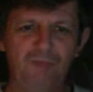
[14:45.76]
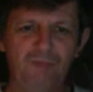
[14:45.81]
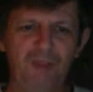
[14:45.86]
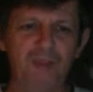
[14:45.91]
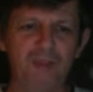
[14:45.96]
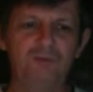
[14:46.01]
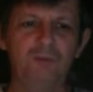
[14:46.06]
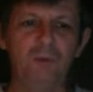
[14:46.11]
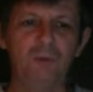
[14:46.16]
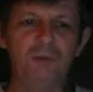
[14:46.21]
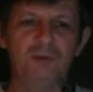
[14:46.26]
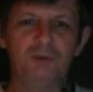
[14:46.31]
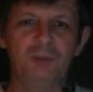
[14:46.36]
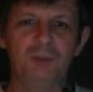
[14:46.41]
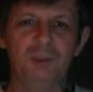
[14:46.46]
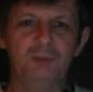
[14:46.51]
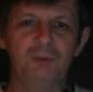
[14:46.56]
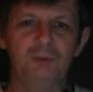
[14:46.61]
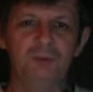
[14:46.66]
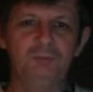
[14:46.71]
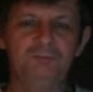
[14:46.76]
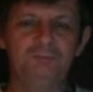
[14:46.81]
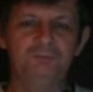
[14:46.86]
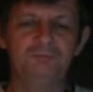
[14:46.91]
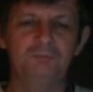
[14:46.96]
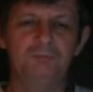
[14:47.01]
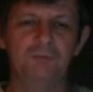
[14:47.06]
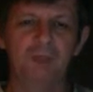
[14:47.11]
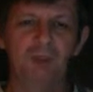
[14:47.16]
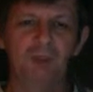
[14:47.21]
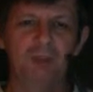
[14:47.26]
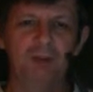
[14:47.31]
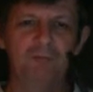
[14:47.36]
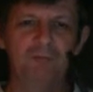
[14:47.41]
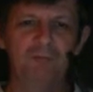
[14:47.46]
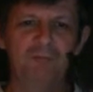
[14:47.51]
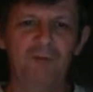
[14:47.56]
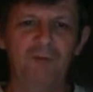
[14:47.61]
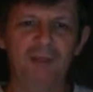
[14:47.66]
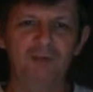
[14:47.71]
Thanks for watching, people.
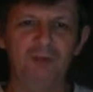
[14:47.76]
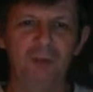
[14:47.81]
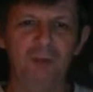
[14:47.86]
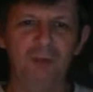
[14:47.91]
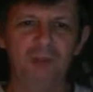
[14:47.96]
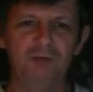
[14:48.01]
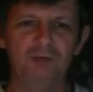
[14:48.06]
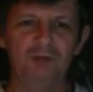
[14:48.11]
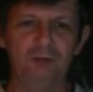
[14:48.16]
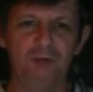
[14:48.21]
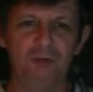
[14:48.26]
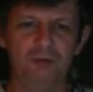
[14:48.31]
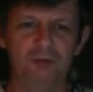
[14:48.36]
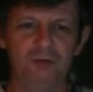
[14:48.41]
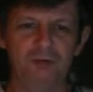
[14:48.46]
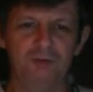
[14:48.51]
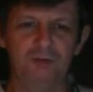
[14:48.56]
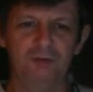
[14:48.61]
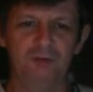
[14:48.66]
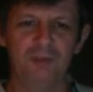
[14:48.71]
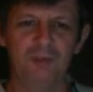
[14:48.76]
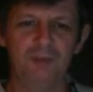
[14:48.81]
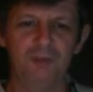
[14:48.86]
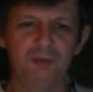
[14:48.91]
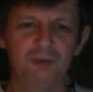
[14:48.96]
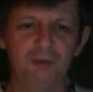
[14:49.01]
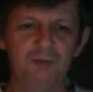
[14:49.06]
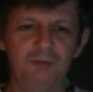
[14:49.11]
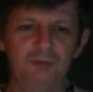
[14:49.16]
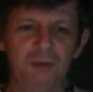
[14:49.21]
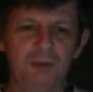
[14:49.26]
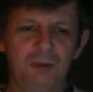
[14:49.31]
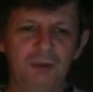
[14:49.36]
That's why I stopped Juicy Vapor.